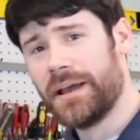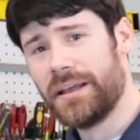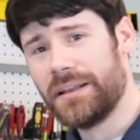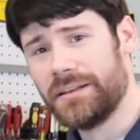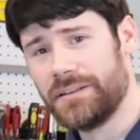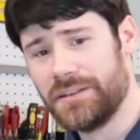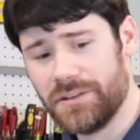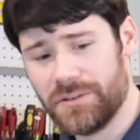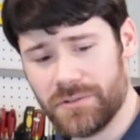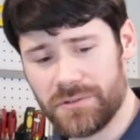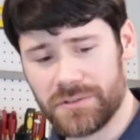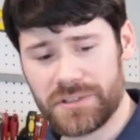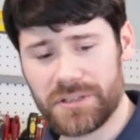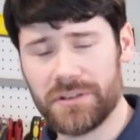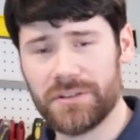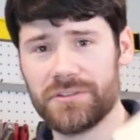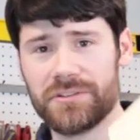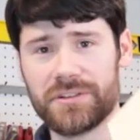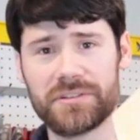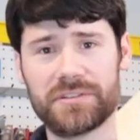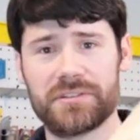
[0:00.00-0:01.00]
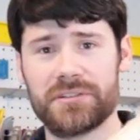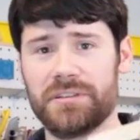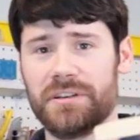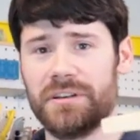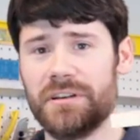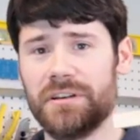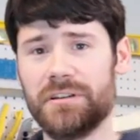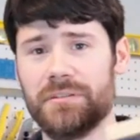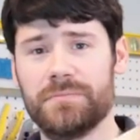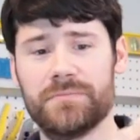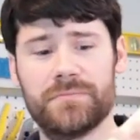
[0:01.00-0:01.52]
ahead and use here just
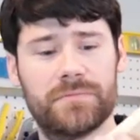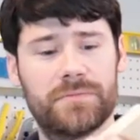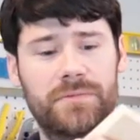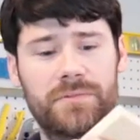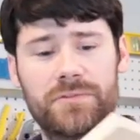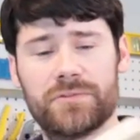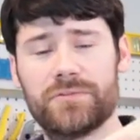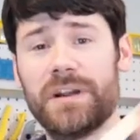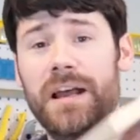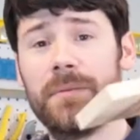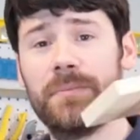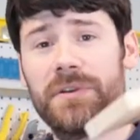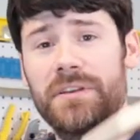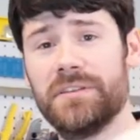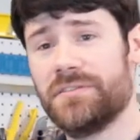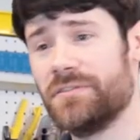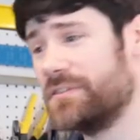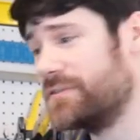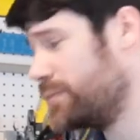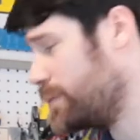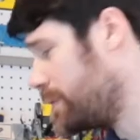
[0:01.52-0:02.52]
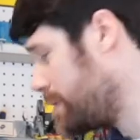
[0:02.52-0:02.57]
a scrap piece of